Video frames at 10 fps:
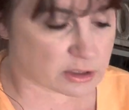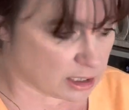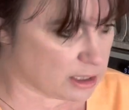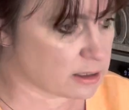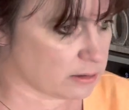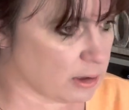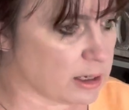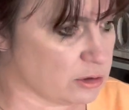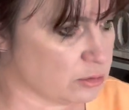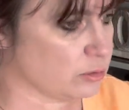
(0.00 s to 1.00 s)
Like I
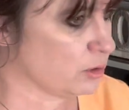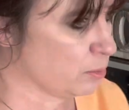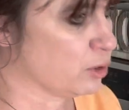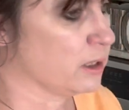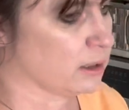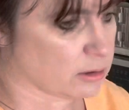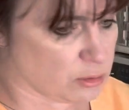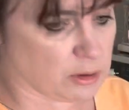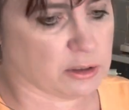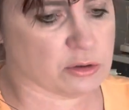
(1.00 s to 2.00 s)
do the pudding
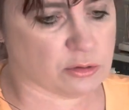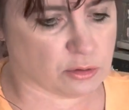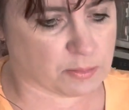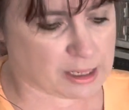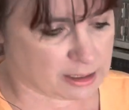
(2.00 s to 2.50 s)
according to